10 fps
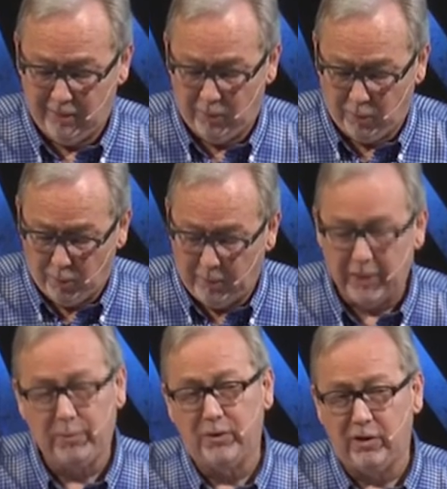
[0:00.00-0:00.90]
What, what am
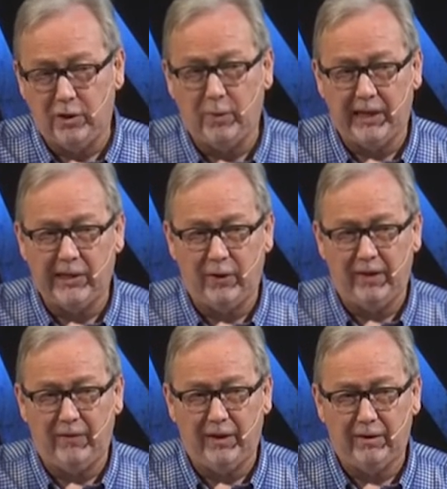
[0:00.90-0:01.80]
I supposed to do when I go
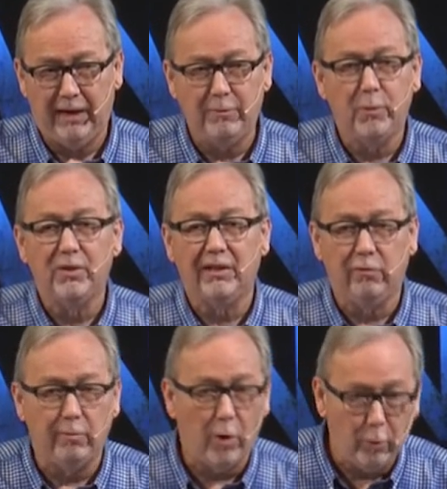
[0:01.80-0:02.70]
down there? I'm supposed to
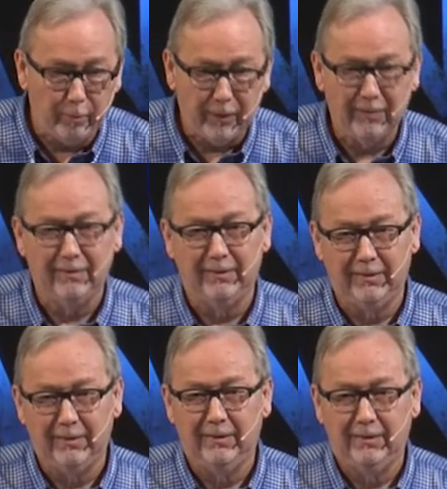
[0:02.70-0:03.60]
give them hope.
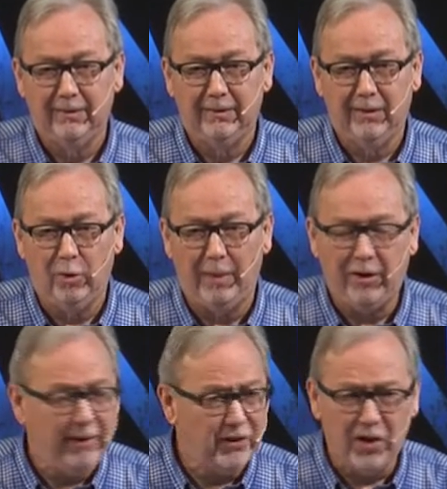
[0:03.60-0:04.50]
Hope.
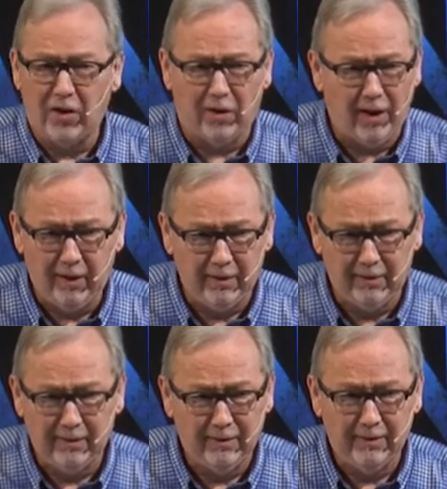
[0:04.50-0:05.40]
I don't have to talk a lot.
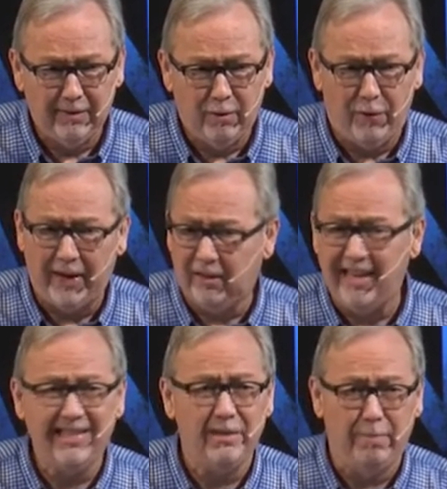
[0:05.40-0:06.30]
In fact,
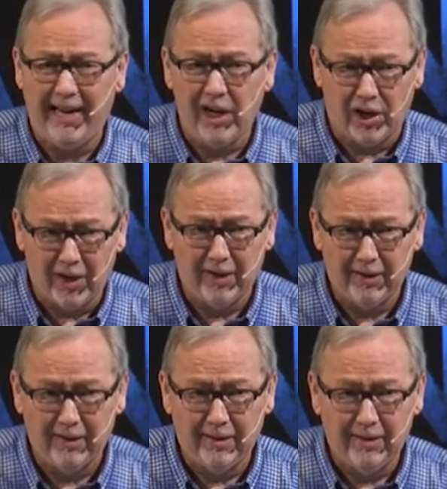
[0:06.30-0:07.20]
less is better.
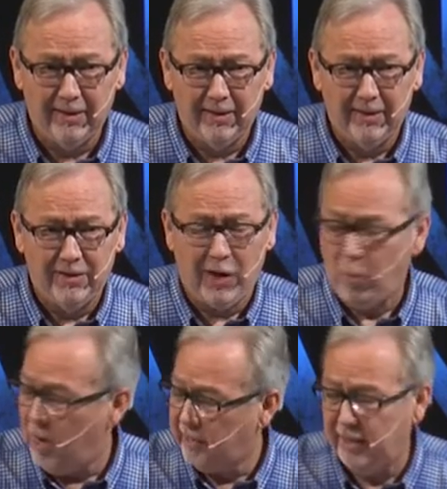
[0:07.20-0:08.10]
So I
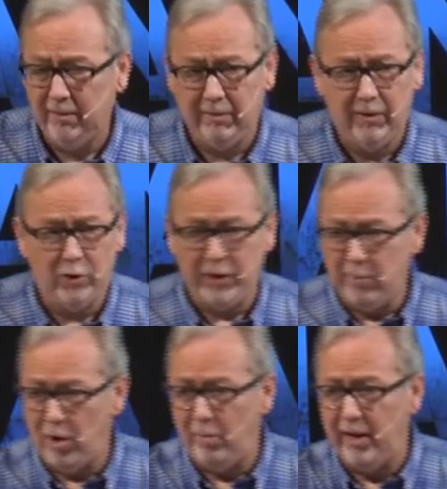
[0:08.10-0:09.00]
walk in, greet
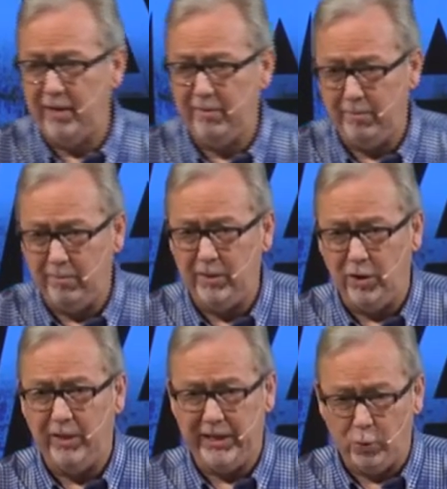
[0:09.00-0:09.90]
them all by,
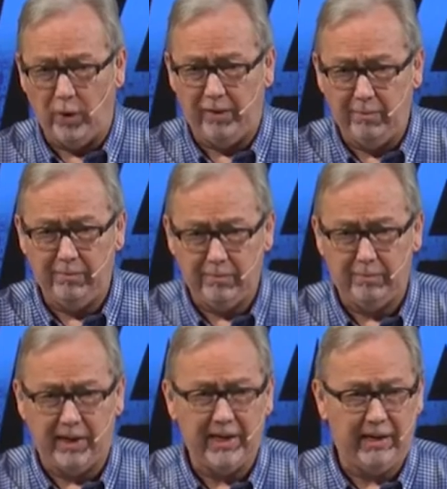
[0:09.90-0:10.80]
you know, each one of them
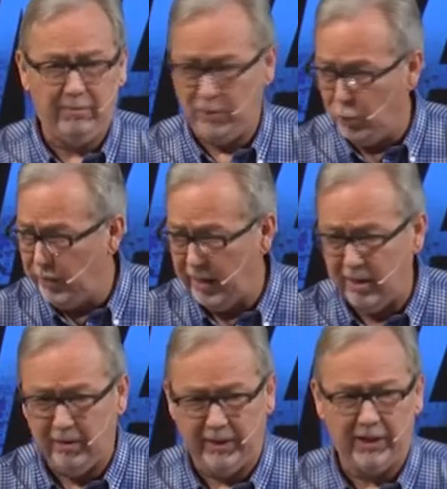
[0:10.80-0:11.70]
by name, who they
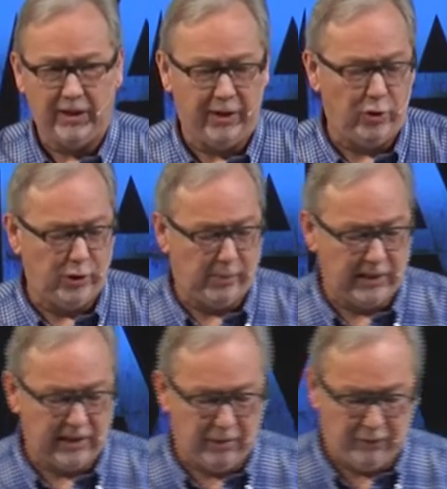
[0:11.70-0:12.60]
are, get to introduce
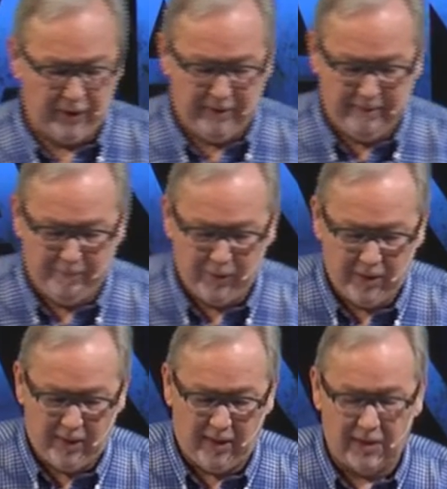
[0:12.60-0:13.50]
myself,
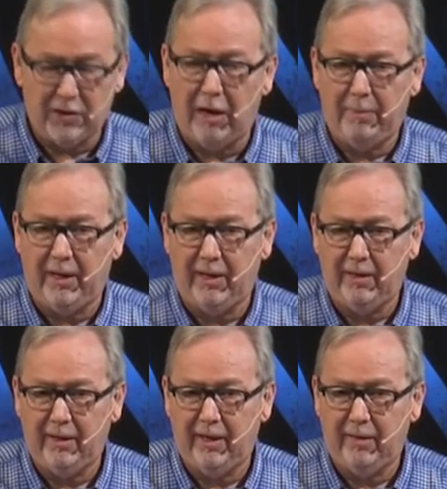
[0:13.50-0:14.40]
and I stop and I,
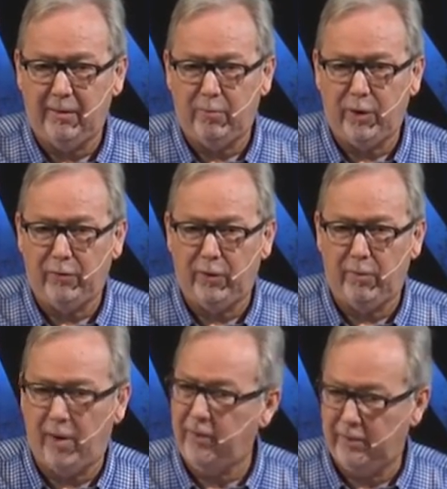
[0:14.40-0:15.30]
and I pray for their
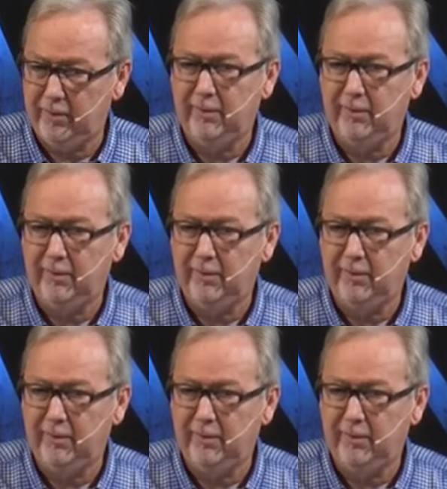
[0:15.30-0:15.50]
mother,